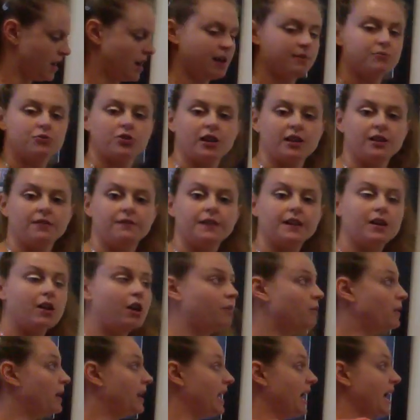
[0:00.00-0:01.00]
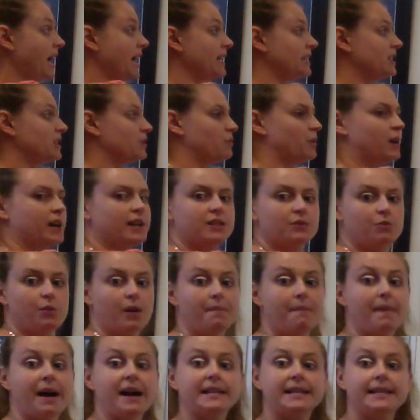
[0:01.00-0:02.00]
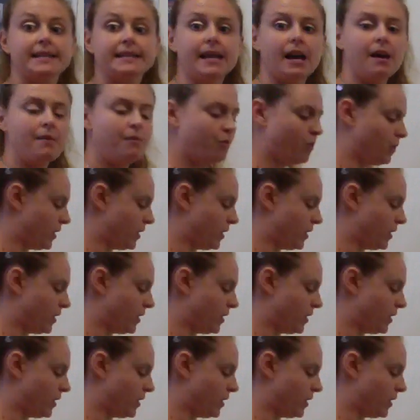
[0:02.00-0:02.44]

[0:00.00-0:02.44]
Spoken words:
I'm trying to figure out what S was, what my sum